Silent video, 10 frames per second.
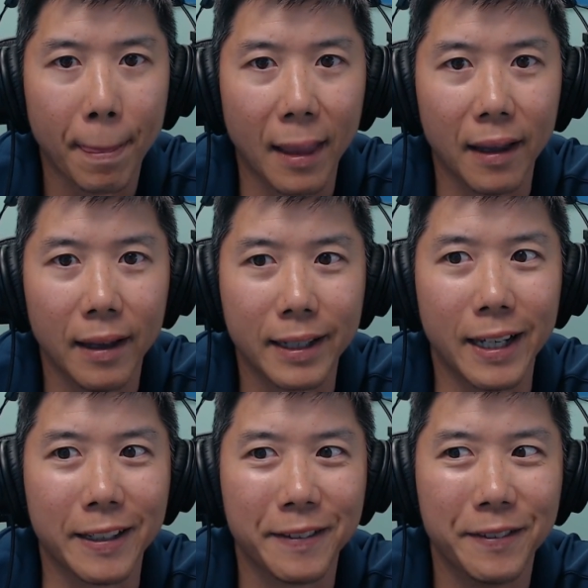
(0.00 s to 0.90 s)
Uh,
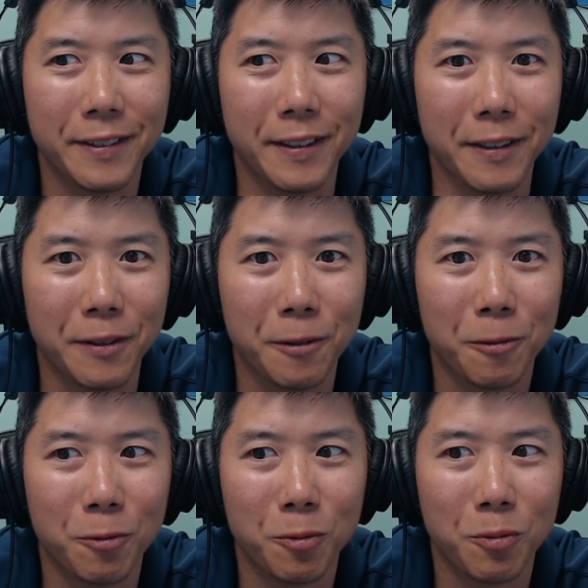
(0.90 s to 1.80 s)
again, uh,
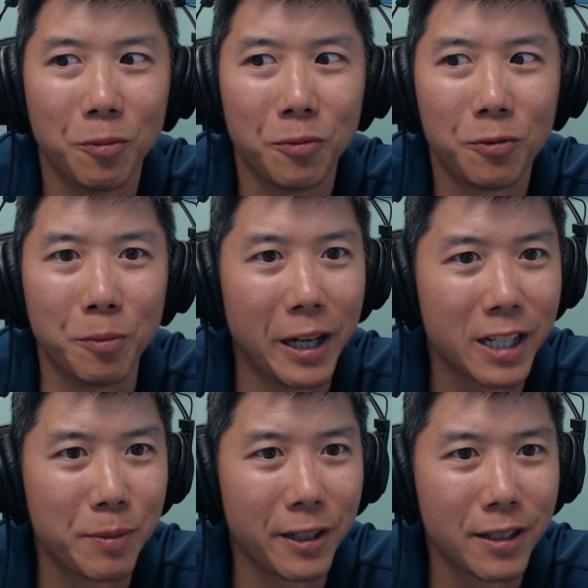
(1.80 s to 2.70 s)
from my
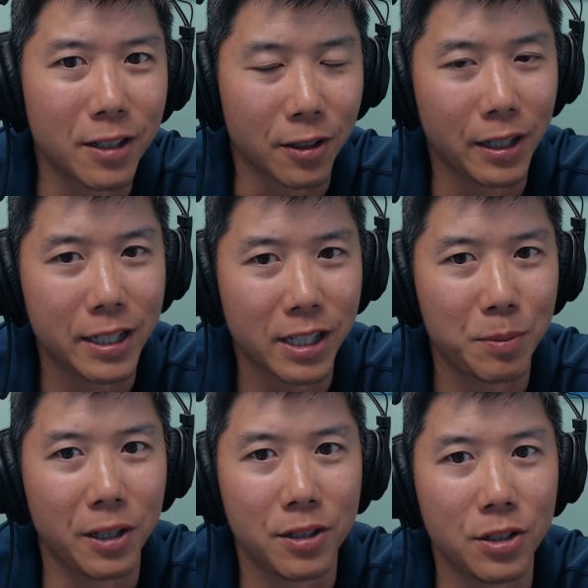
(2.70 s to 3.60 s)
experience, our clients'
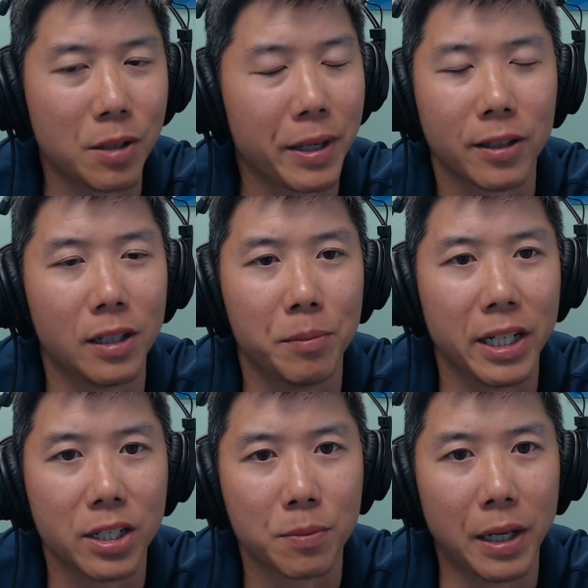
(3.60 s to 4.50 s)
experience, you can make a lot of
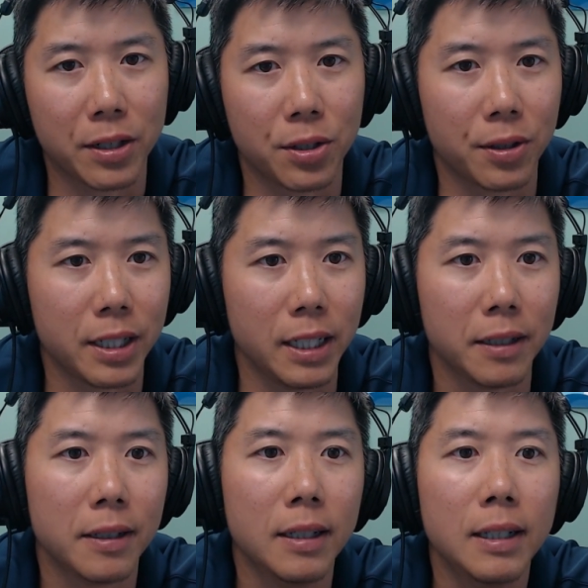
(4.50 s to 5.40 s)
money just buying turnkey.
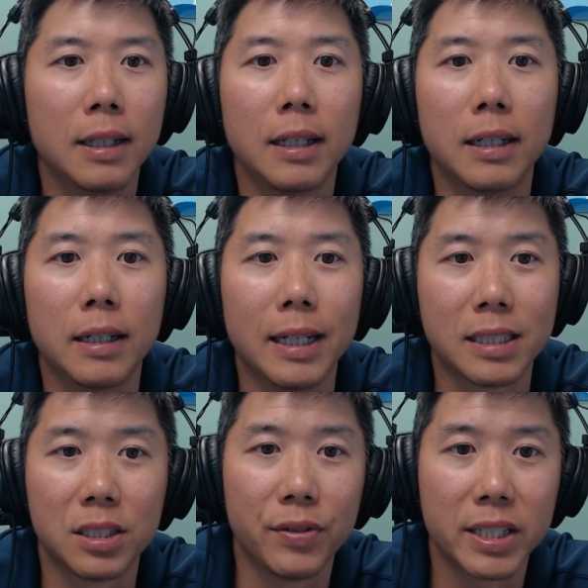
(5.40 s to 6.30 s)
Uh, as
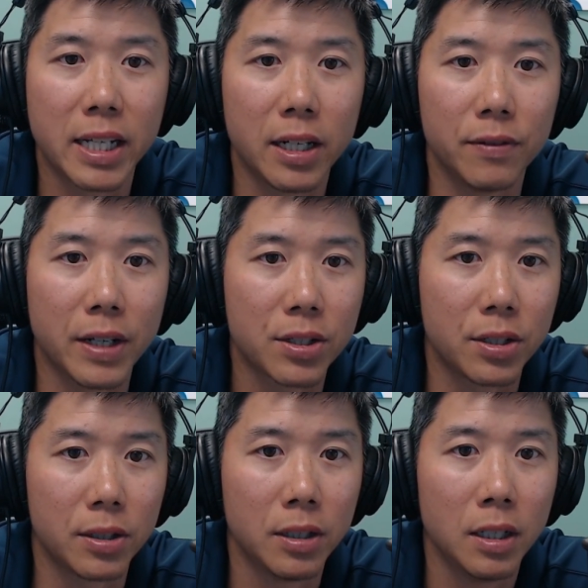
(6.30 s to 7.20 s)
a sophisticated
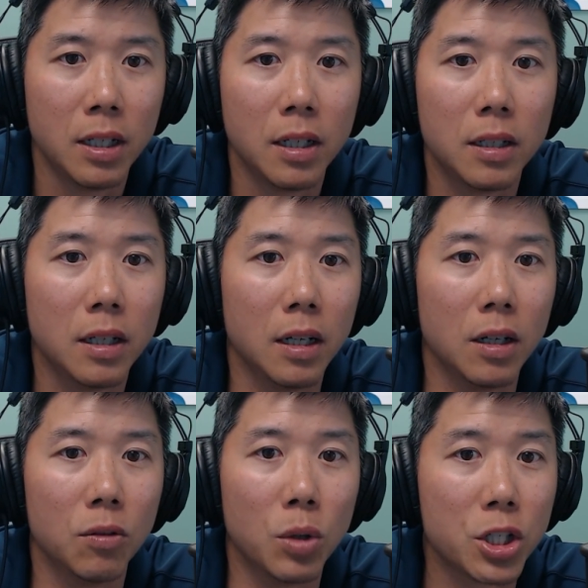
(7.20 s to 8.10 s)
investor,
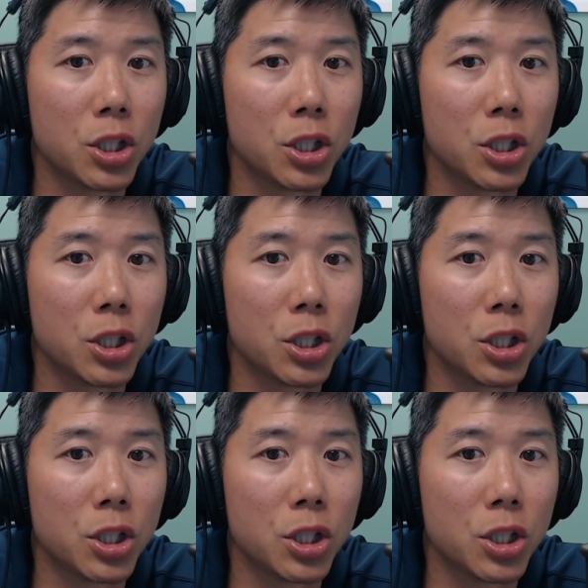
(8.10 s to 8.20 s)
uh, one